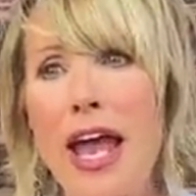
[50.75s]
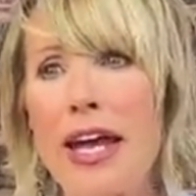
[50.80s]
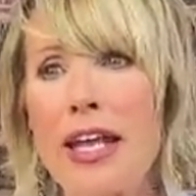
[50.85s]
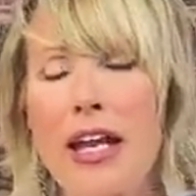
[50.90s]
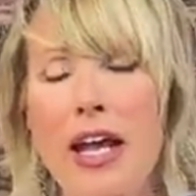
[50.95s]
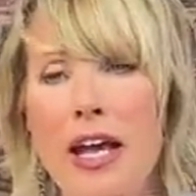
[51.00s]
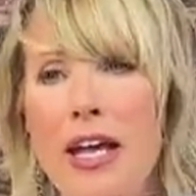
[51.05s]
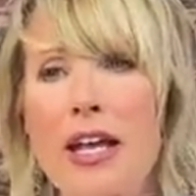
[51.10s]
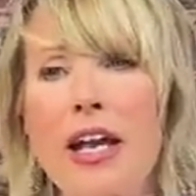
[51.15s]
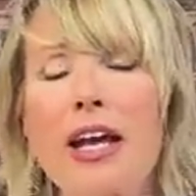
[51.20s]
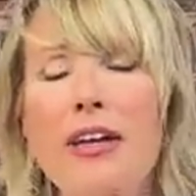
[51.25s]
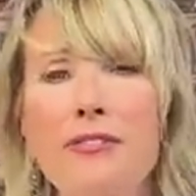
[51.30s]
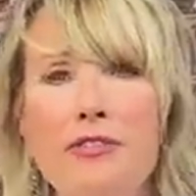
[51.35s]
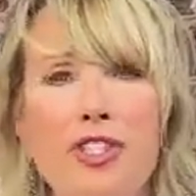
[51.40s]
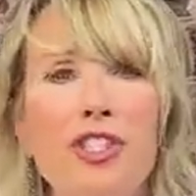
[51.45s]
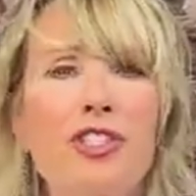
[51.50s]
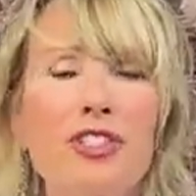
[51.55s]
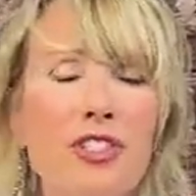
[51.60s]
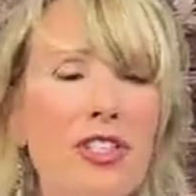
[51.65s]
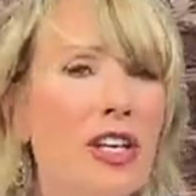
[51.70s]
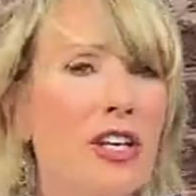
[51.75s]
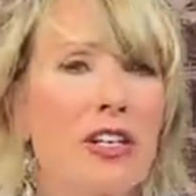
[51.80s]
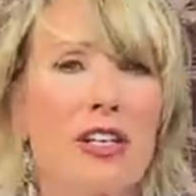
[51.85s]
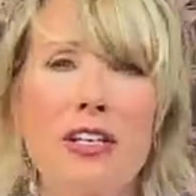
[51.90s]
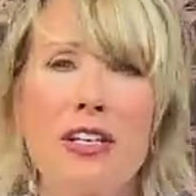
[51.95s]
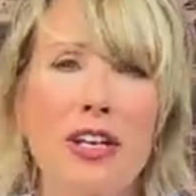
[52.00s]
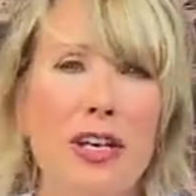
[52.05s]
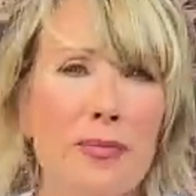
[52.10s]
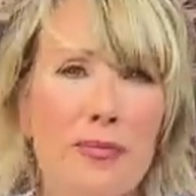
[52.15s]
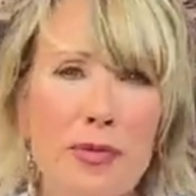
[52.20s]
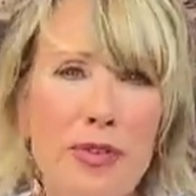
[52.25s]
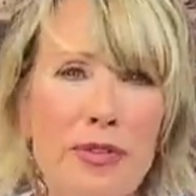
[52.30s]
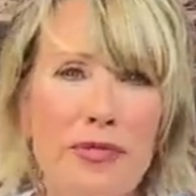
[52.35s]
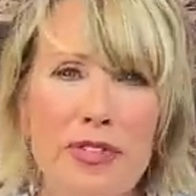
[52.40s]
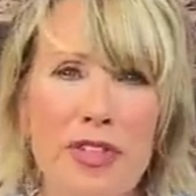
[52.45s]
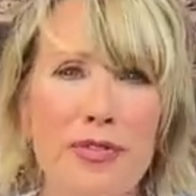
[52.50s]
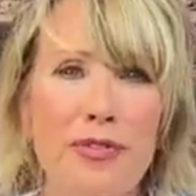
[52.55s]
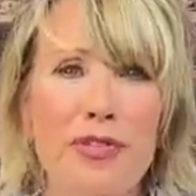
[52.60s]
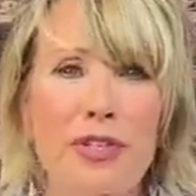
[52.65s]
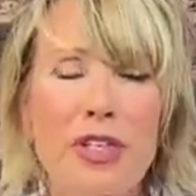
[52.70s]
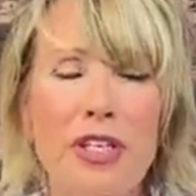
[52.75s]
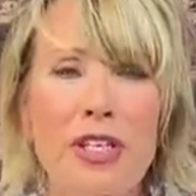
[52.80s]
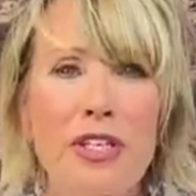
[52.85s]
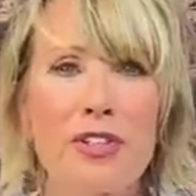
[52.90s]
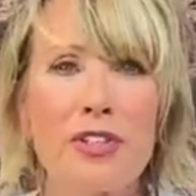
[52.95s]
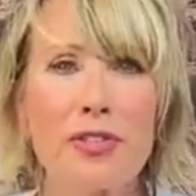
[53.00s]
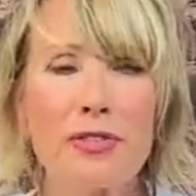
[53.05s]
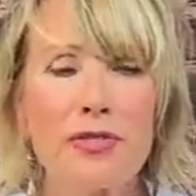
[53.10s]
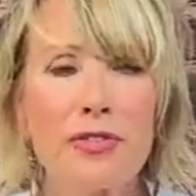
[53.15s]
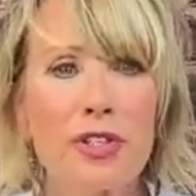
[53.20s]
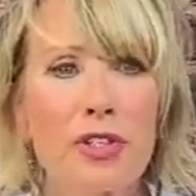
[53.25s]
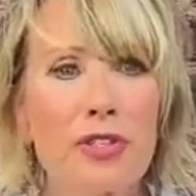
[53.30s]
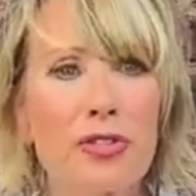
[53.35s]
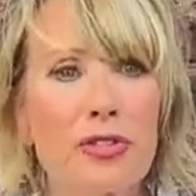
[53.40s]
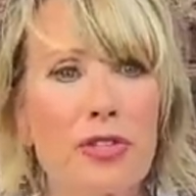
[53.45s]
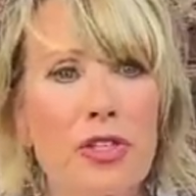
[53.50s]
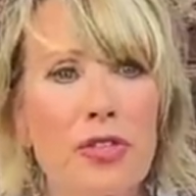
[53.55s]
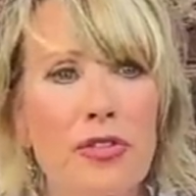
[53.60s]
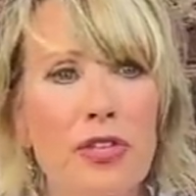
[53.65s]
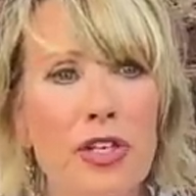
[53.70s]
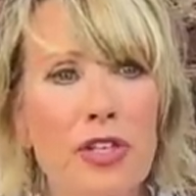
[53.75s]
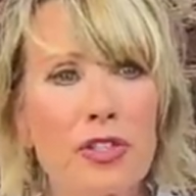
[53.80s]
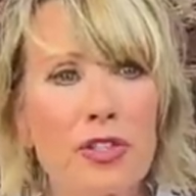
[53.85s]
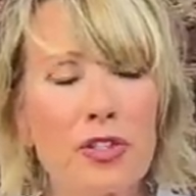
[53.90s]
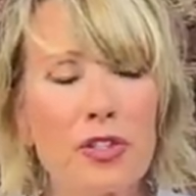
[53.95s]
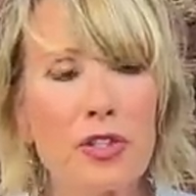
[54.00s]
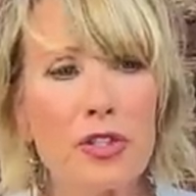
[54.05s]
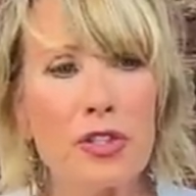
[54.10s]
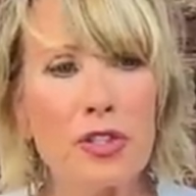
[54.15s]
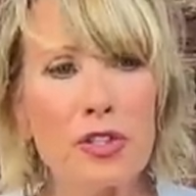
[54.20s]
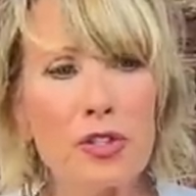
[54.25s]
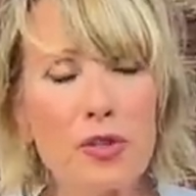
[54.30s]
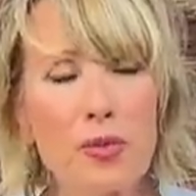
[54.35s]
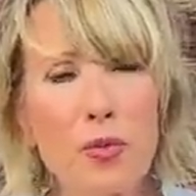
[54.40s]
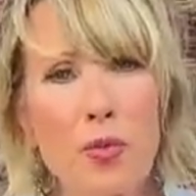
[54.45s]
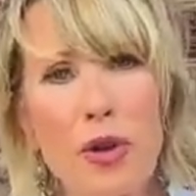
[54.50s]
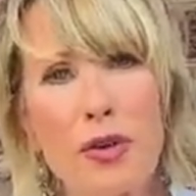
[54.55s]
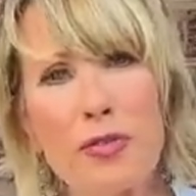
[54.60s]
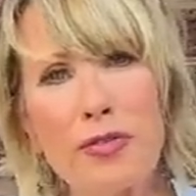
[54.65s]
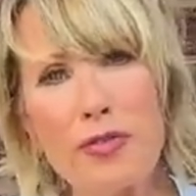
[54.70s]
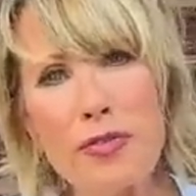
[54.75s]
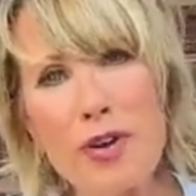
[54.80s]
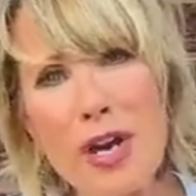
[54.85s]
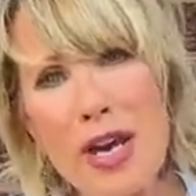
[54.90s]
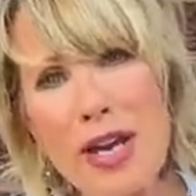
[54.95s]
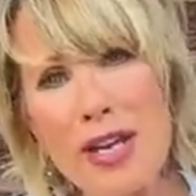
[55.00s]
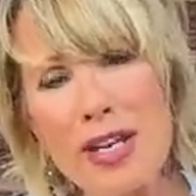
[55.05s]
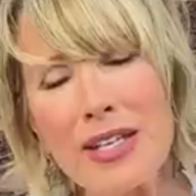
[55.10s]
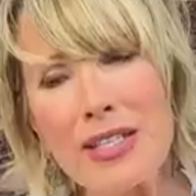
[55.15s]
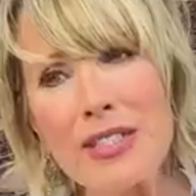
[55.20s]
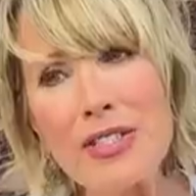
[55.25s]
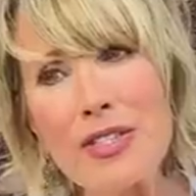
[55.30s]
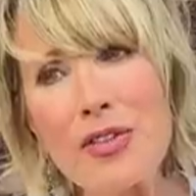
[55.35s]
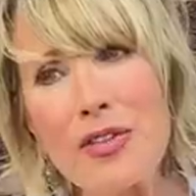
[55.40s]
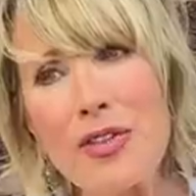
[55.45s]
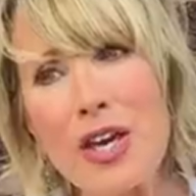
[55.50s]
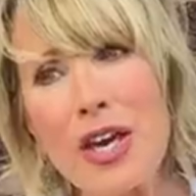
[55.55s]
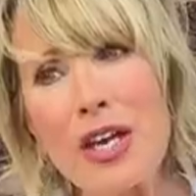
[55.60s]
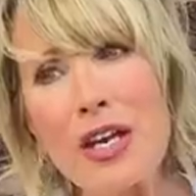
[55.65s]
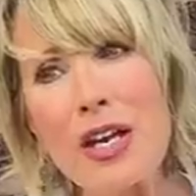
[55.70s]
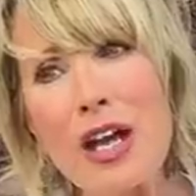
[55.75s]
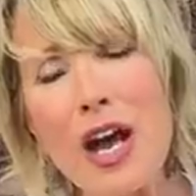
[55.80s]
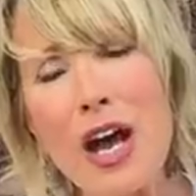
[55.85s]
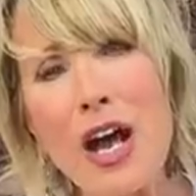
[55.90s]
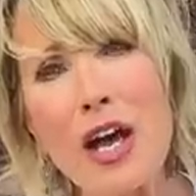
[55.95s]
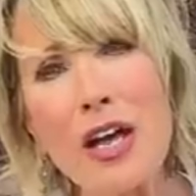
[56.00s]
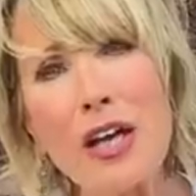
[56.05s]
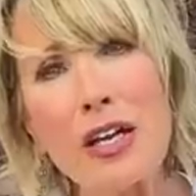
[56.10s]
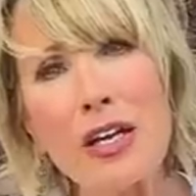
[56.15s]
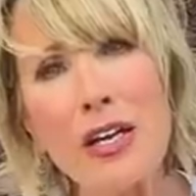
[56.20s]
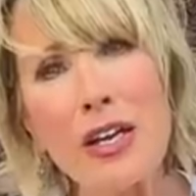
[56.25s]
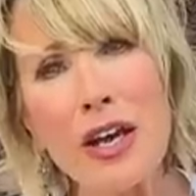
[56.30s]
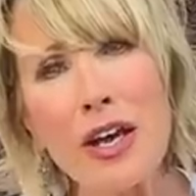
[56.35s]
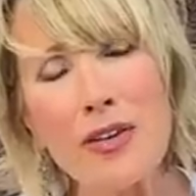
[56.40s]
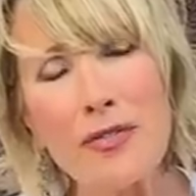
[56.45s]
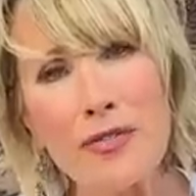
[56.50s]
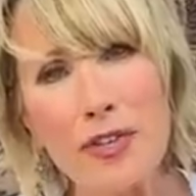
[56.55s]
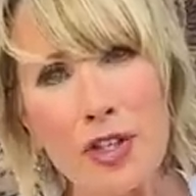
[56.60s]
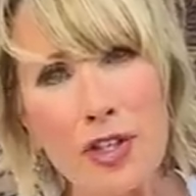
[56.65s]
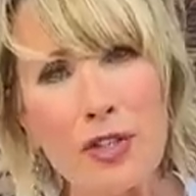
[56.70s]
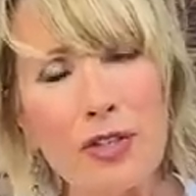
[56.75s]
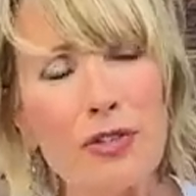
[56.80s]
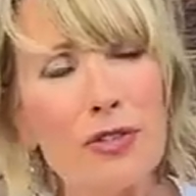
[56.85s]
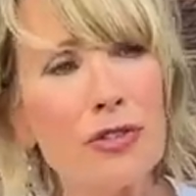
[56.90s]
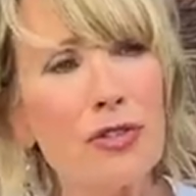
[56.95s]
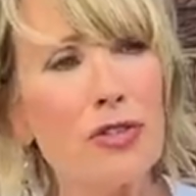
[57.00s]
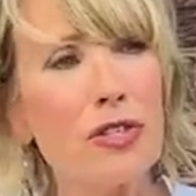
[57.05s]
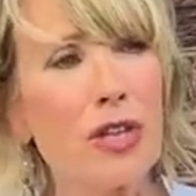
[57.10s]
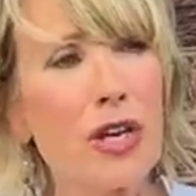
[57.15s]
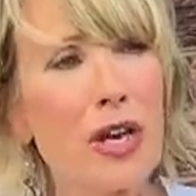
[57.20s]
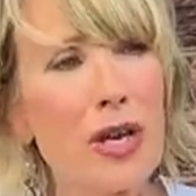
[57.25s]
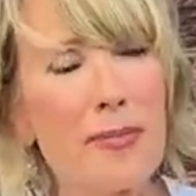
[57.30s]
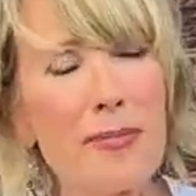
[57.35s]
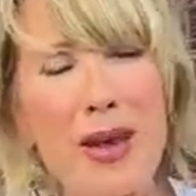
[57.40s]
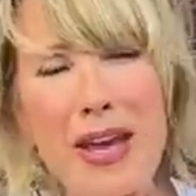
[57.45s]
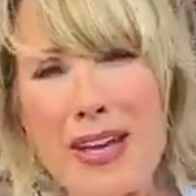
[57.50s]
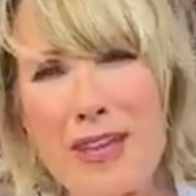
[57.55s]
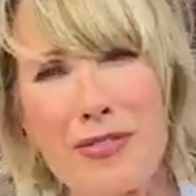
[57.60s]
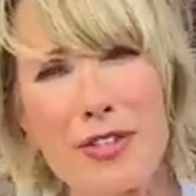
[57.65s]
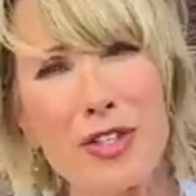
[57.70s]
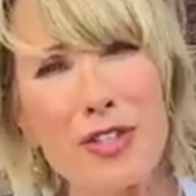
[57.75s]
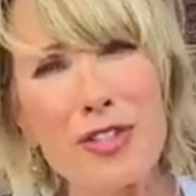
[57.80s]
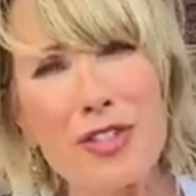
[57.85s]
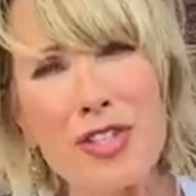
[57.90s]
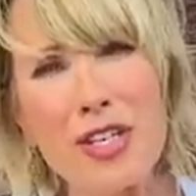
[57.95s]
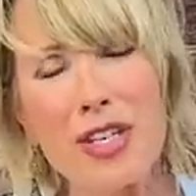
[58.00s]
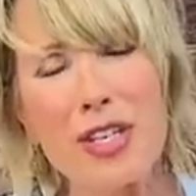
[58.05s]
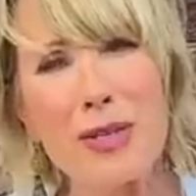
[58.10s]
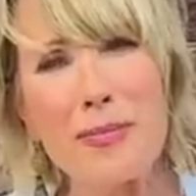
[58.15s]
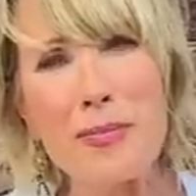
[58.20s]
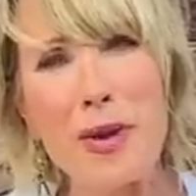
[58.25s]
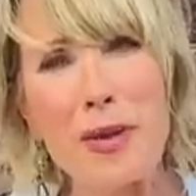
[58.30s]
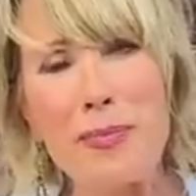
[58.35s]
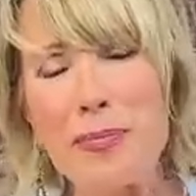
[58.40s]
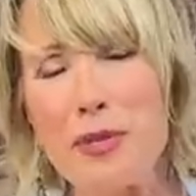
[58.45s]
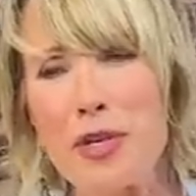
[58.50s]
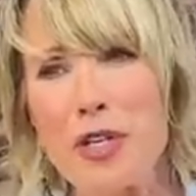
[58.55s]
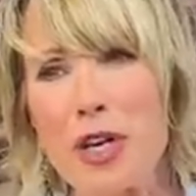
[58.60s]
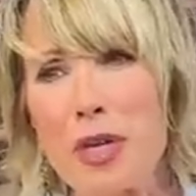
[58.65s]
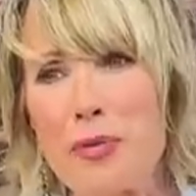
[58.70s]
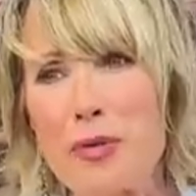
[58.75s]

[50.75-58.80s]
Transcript: and, and I've just done a number of different interviews, and there's there's one phrase that I have used, and I may have used it in my book.